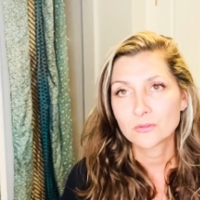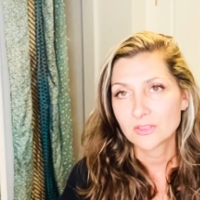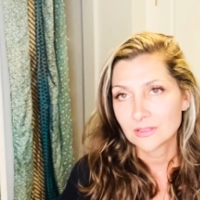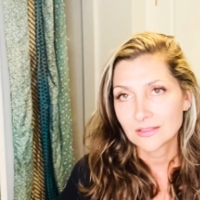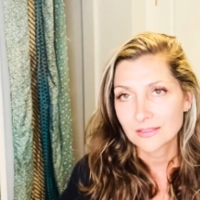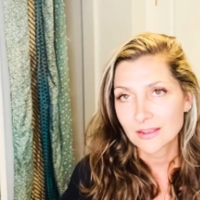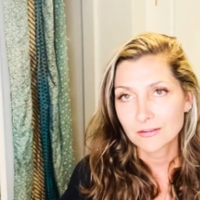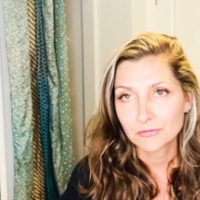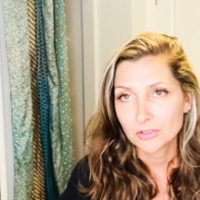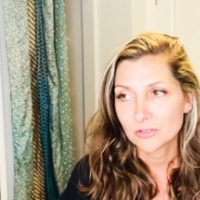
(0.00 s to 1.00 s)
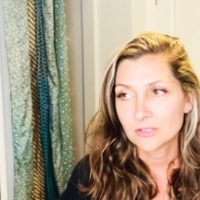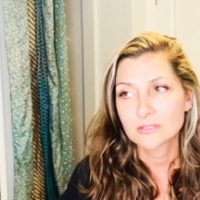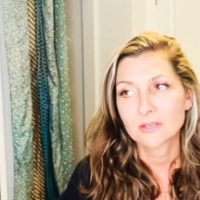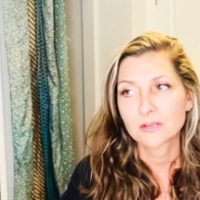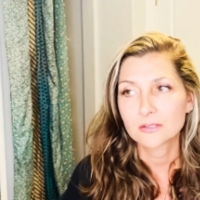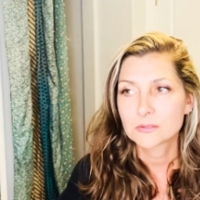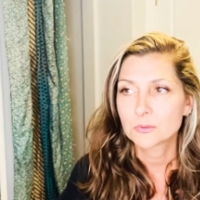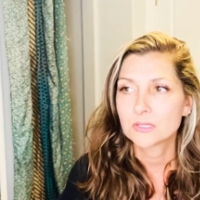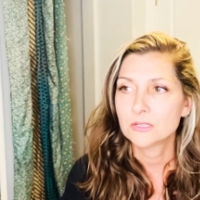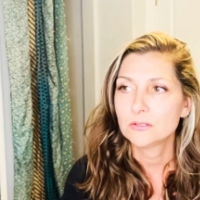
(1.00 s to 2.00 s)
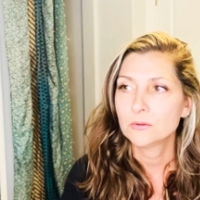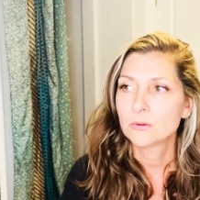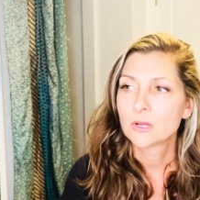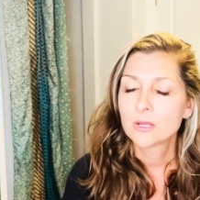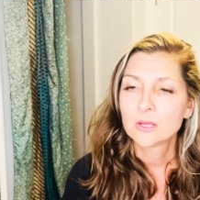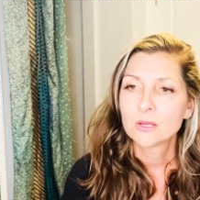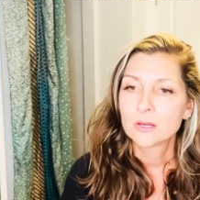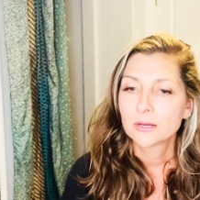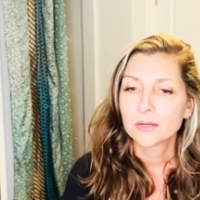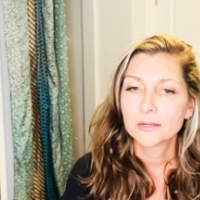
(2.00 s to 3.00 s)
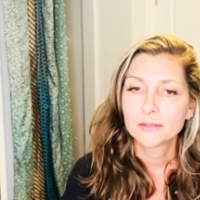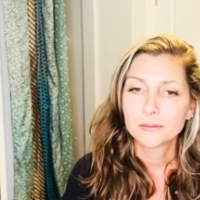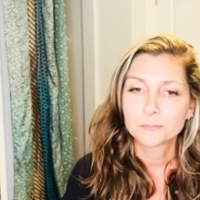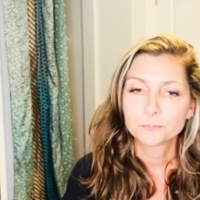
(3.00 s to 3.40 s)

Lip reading: think that they have feelings like us, but they do. But